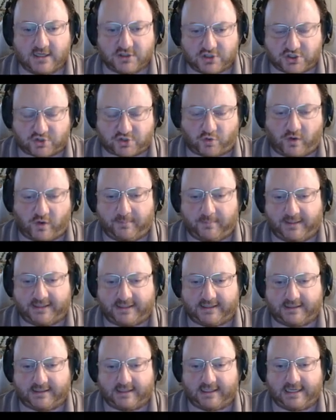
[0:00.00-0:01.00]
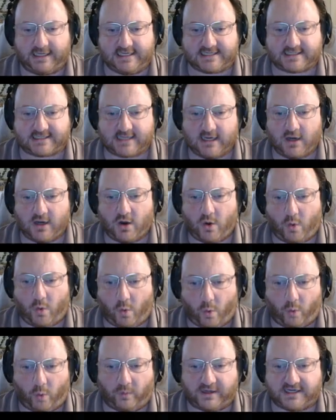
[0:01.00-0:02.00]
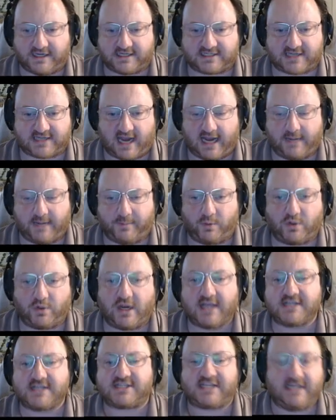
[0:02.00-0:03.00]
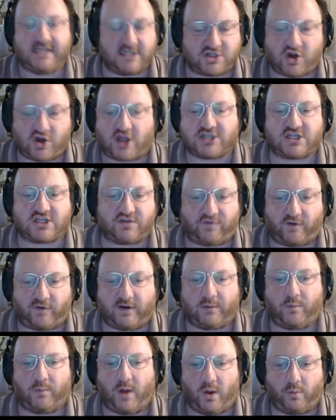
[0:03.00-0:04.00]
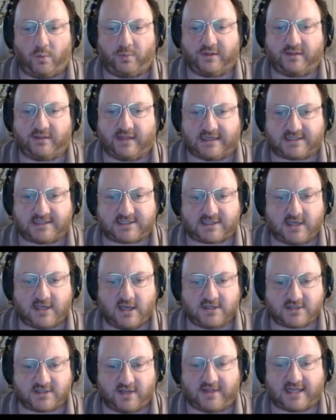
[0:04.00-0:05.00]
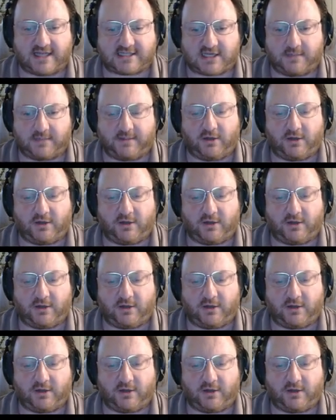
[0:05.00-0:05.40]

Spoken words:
destroy a minion that is already disabled, synergizes very well with this. So that's going to be